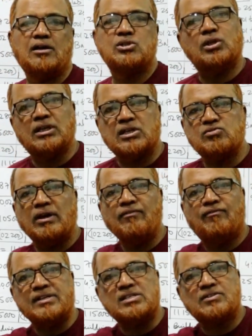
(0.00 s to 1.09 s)
So that's why
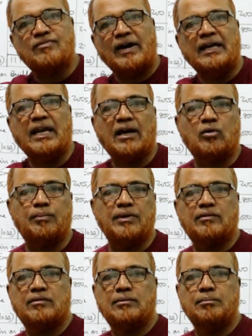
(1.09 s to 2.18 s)
first 5 lakh
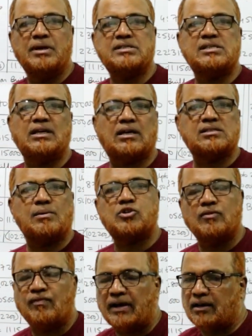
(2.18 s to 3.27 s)
rupees, basic
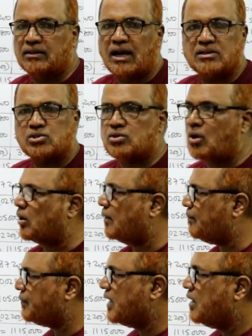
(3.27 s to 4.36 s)
exemption filing. that's all.
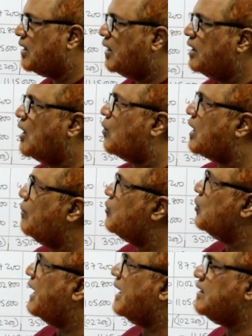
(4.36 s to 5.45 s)
Now come
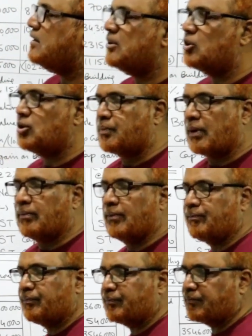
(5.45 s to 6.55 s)
to 19th
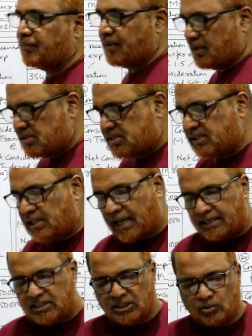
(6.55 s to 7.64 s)
problem. See the
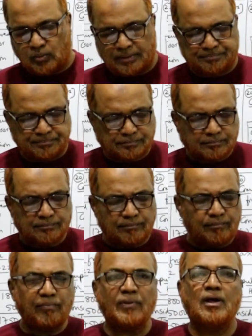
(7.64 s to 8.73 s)
19th one.
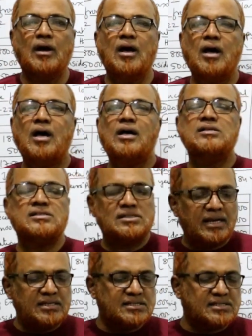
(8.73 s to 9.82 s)

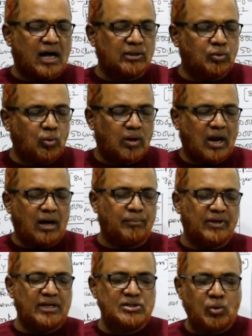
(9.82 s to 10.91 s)
Sri Sadhu
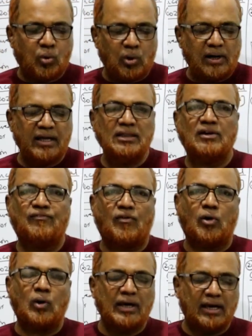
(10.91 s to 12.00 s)
Ram is holding the
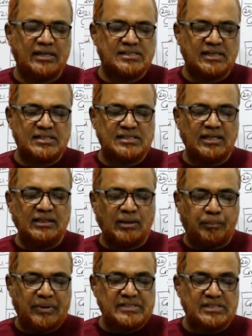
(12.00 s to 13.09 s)
following assets in
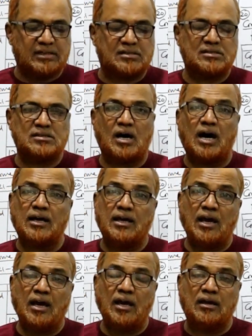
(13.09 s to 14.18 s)
the business.
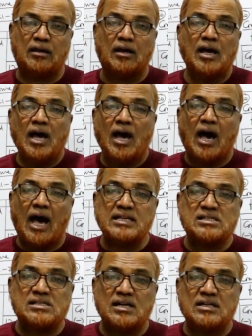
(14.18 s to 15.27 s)
Again,
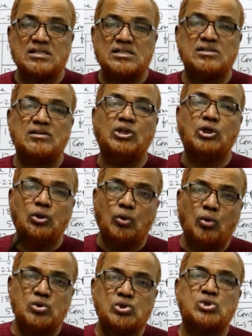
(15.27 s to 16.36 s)
assets
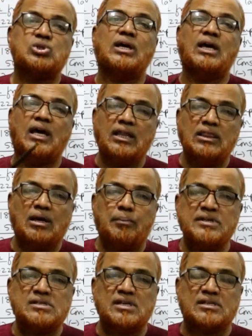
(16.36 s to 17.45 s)
used in the
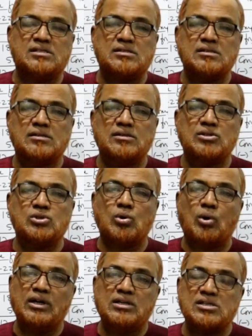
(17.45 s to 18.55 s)
business.
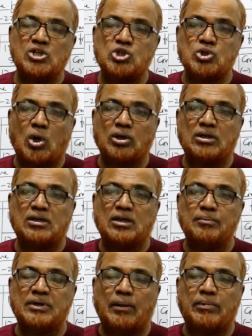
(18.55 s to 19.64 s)
So it is a
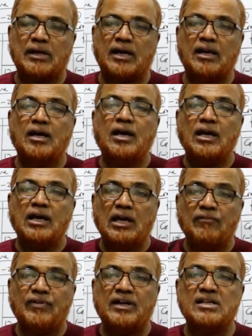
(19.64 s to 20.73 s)
short-term capital gain
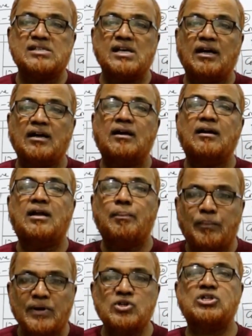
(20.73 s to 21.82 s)
if it is a
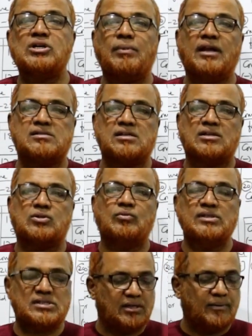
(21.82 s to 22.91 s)
depreciable asset.
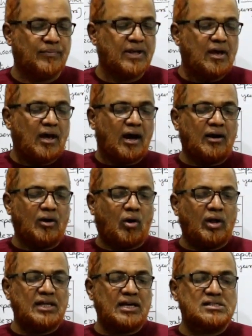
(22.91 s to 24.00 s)
We'll see. And
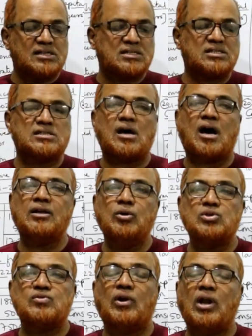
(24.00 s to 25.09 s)
all the assets are
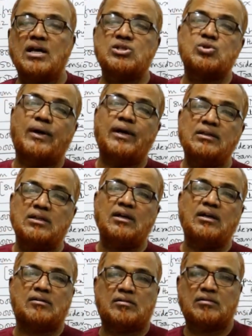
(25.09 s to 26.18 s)
used for last 23
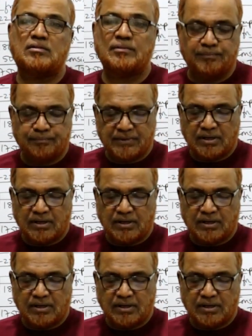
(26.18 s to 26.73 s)
years.